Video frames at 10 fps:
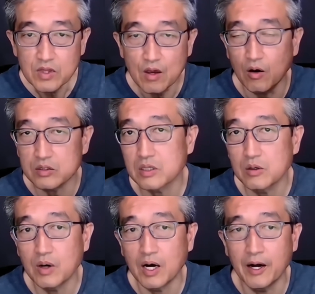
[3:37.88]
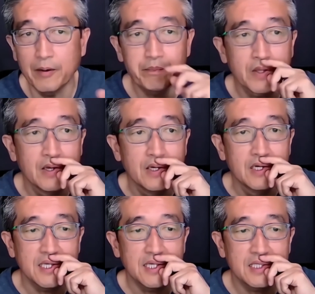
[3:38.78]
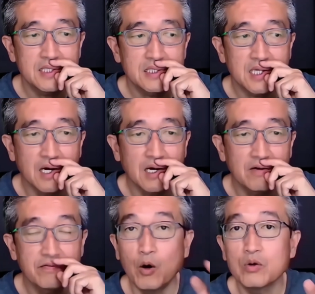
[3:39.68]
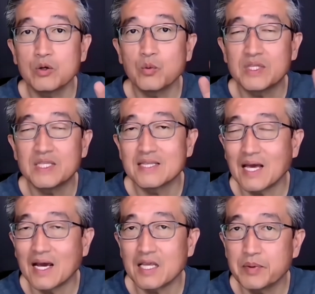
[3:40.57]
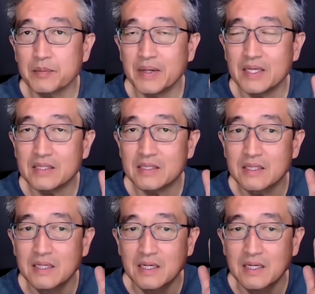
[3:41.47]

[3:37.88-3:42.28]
Also, his phone, we did not implement,